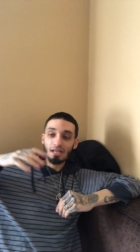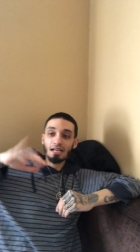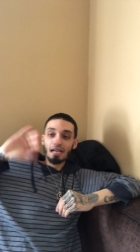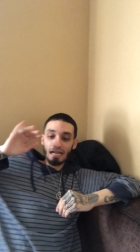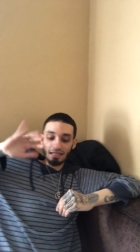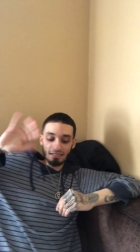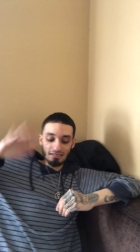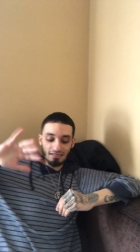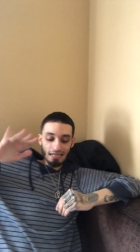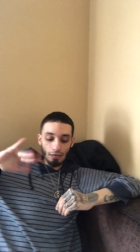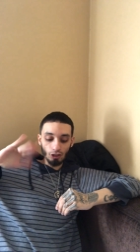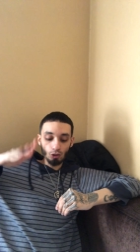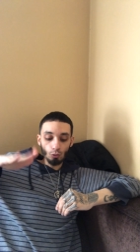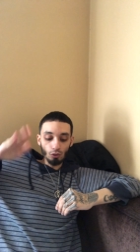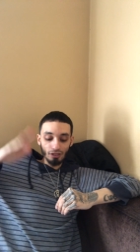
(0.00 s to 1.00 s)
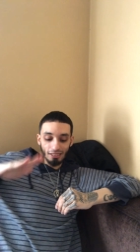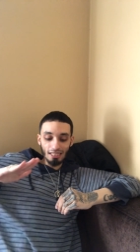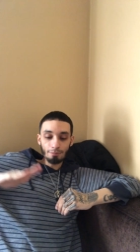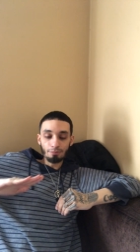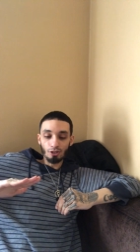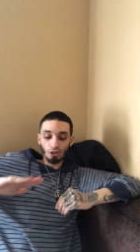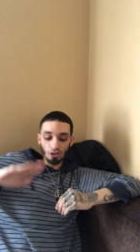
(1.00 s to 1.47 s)
And this is how you will
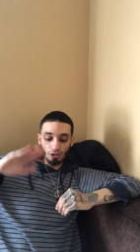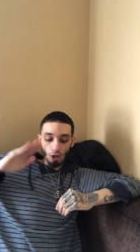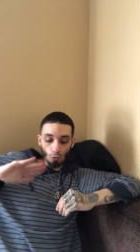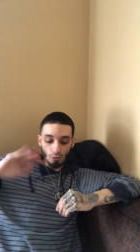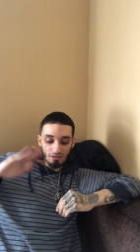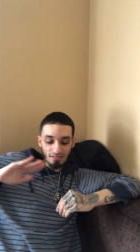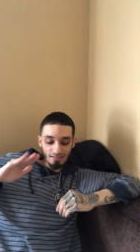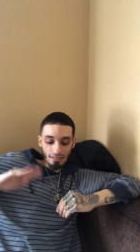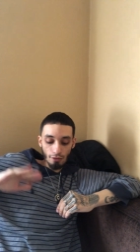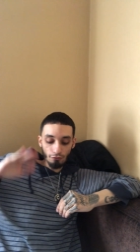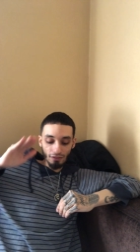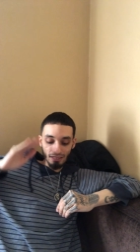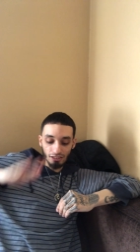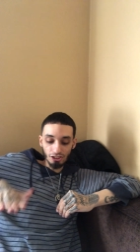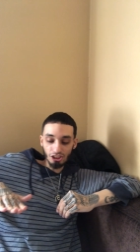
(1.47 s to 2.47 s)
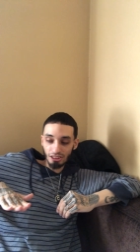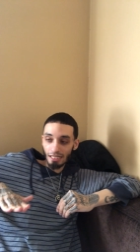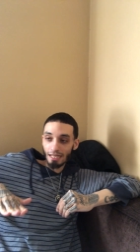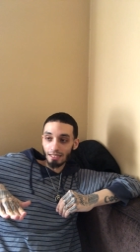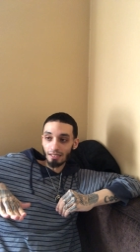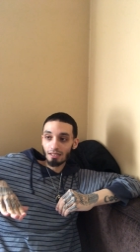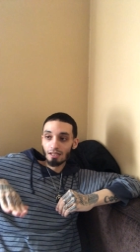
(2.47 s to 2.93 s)
keep your lower self in
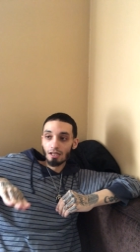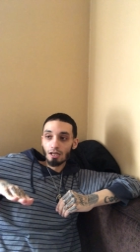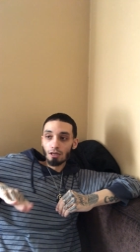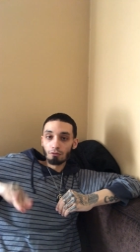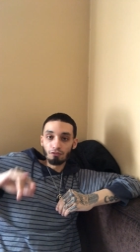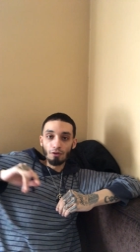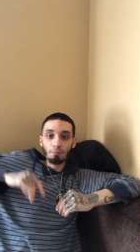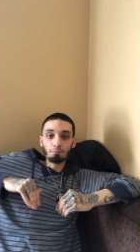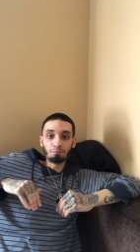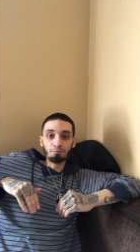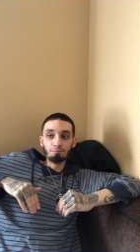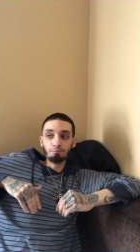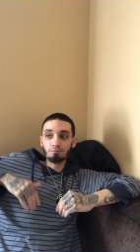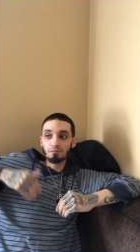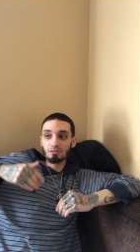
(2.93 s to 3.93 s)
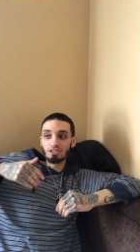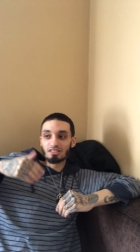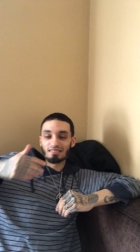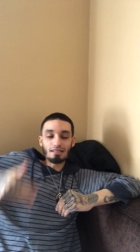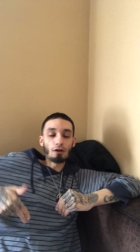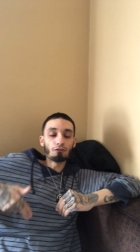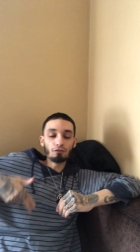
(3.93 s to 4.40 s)
check from
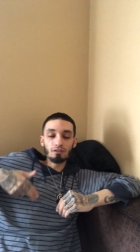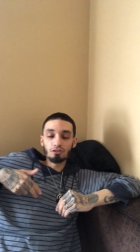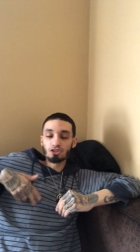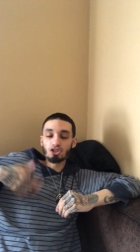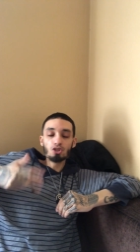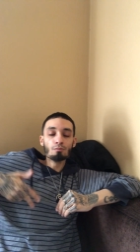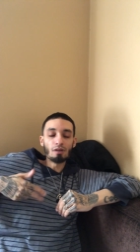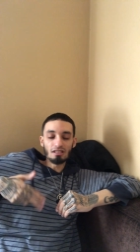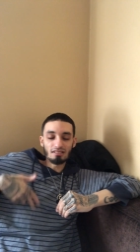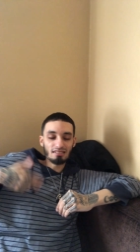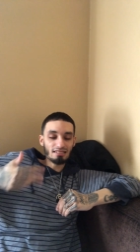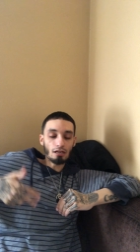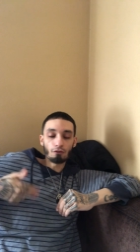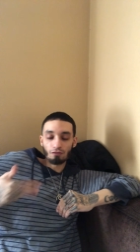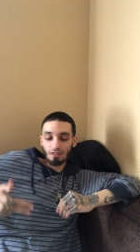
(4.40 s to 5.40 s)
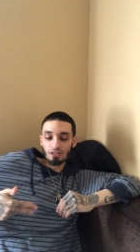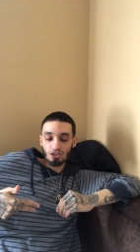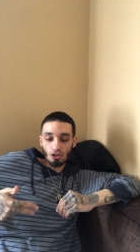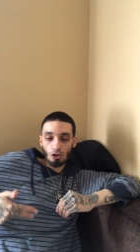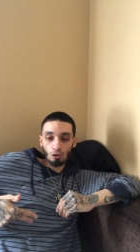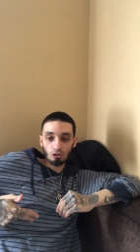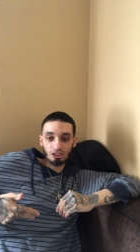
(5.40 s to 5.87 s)
too much
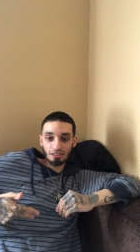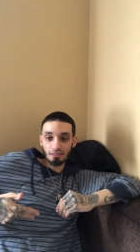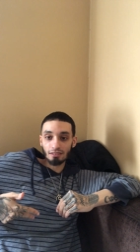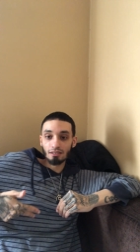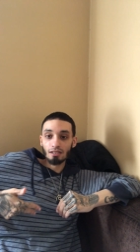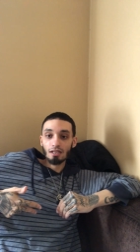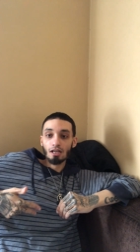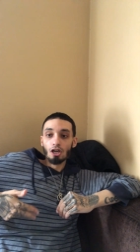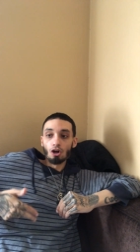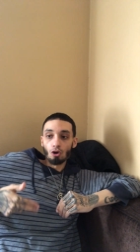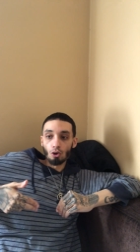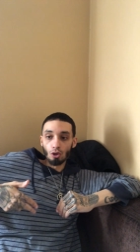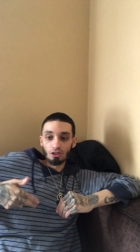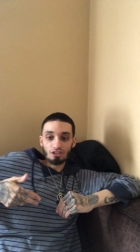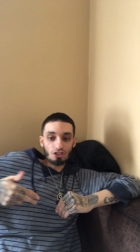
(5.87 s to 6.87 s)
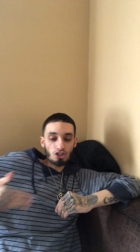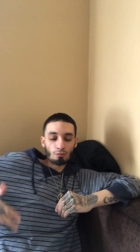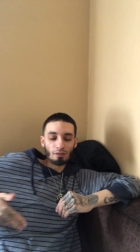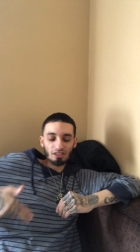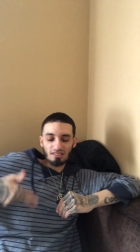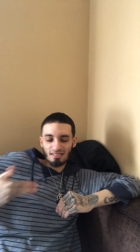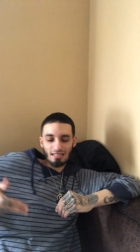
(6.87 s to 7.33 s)
self-indulging, or too
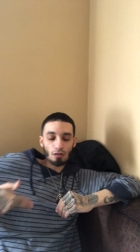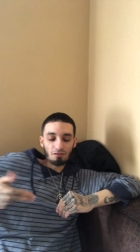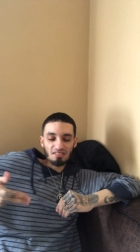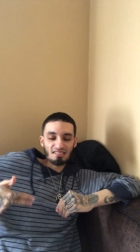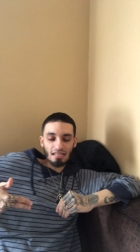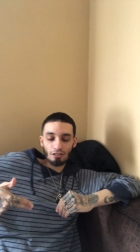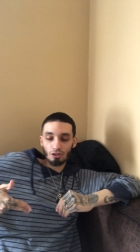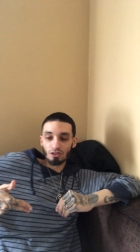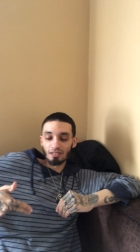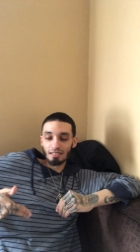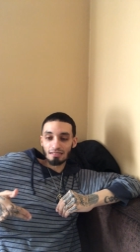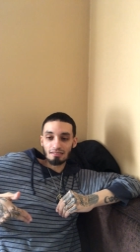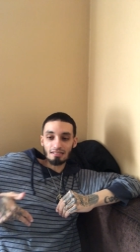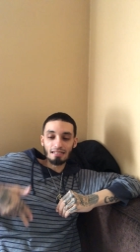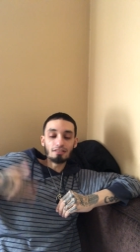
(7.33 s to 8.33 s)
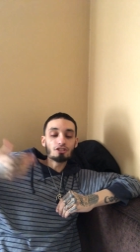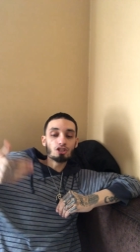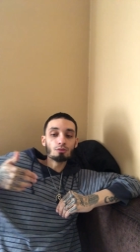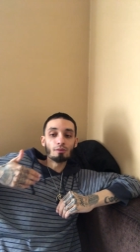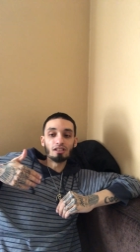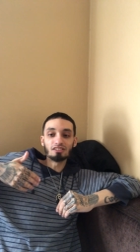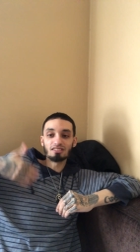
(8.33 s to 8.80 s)
much self-centeredness and
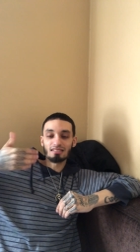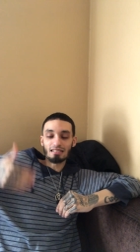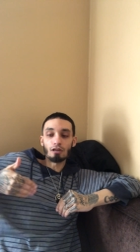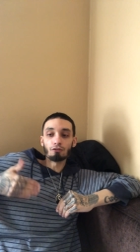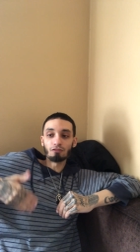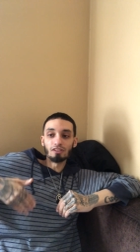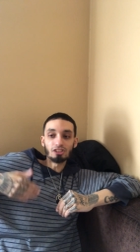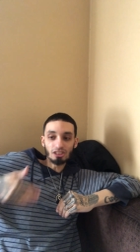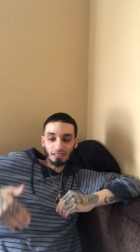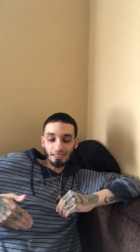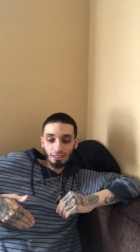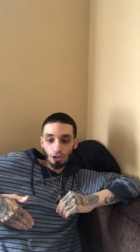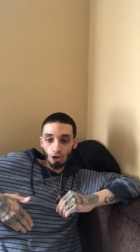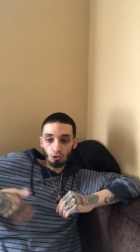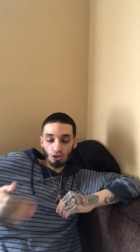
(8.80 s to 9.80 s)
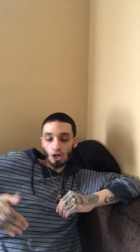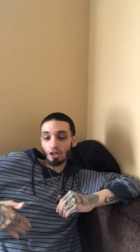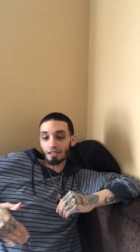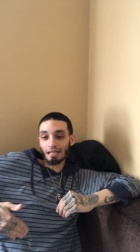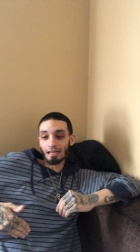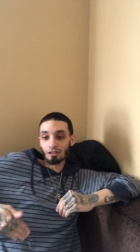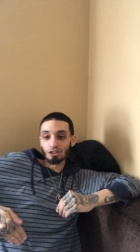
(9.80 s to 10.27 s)
too much selfish ego
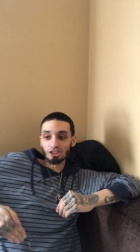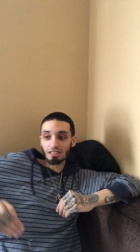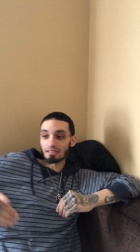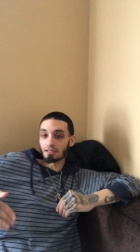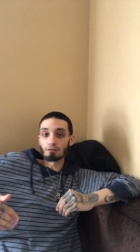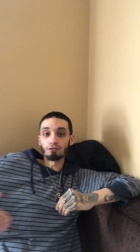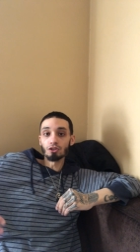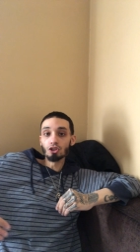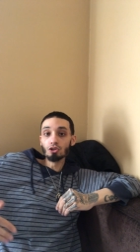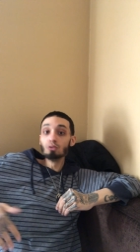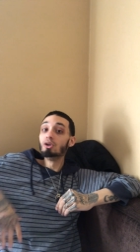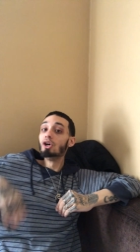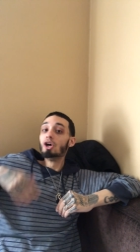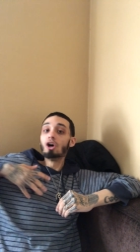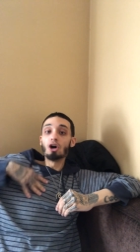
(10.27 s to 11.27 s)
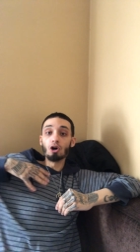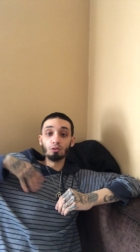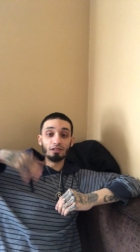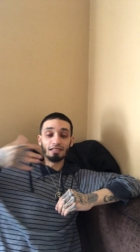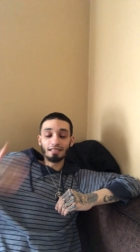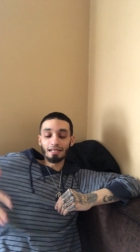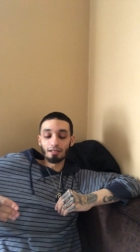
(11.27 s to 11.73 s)
narc energies of you
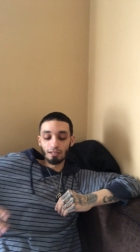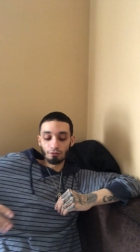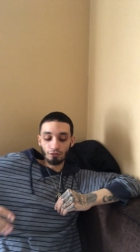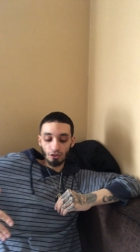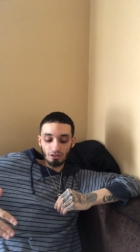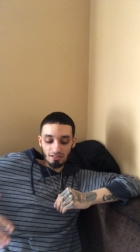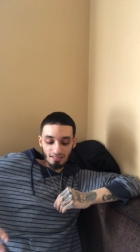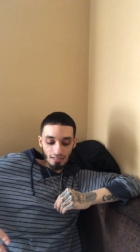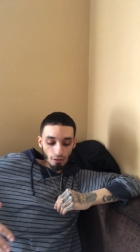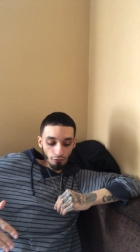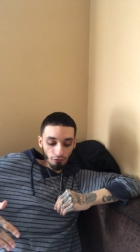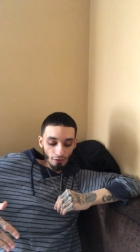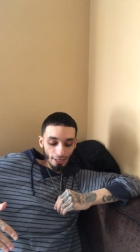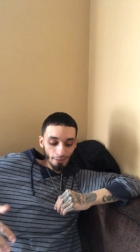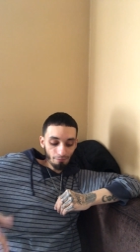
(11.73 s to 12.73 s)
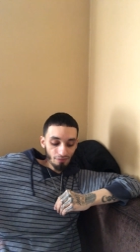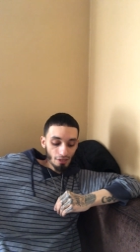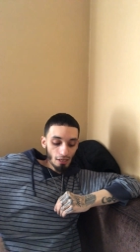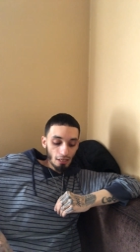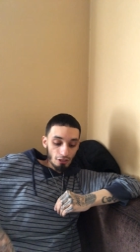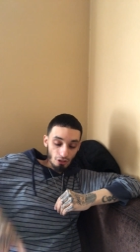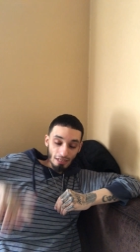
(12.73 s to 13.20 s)
only caring for yourself, right?
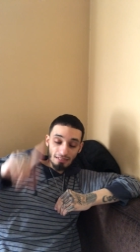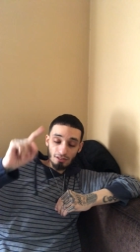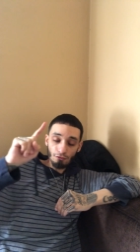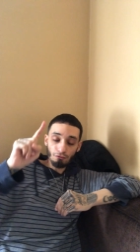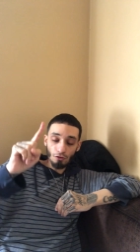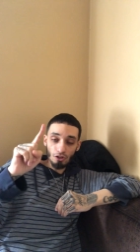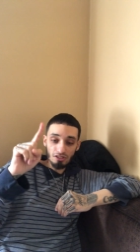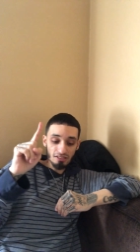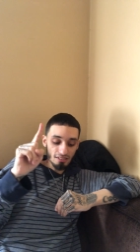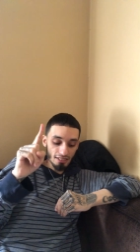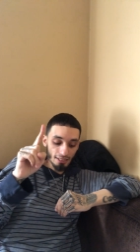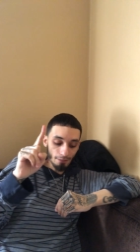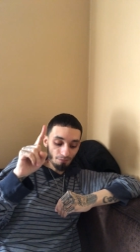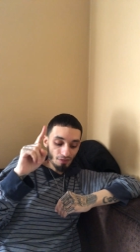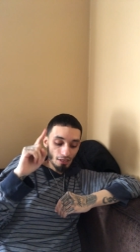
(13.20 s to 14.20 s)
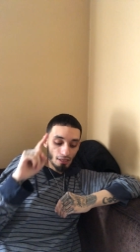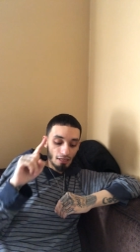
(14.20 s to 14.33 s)
So that's the first thing.